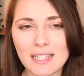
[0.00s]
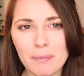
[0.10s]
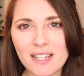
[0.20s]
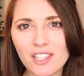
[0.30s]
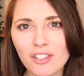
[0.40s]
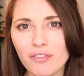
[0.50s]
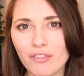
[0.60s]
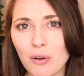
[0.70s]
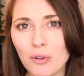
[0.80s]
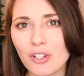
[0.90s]
It's better to
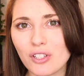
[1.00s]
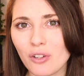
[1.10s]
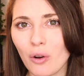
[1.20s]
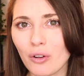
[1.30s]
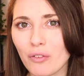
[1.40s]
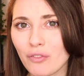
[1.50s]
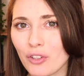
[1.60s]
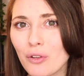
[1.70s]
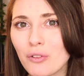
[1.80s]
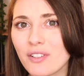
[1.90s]
focus on a
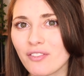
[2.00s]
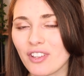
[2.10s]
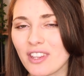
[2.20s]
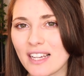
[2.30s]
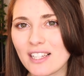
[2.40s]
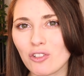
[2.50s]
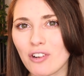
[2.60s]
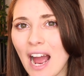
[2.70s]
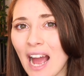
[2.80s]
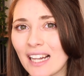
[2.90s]
few different things
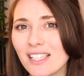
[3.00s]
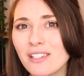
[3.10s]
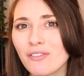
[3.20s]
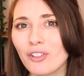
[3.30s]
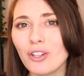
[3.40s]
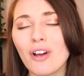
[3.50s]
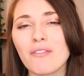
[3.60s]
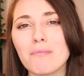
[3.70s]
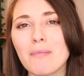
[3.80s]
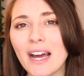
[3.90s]
or a handful
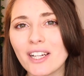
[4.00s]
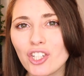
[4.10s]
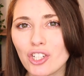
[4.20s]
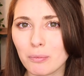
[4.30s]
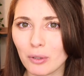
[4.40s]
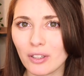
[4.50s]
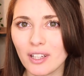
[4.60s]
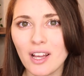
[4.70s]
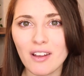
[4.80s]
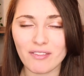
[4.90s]
of manageable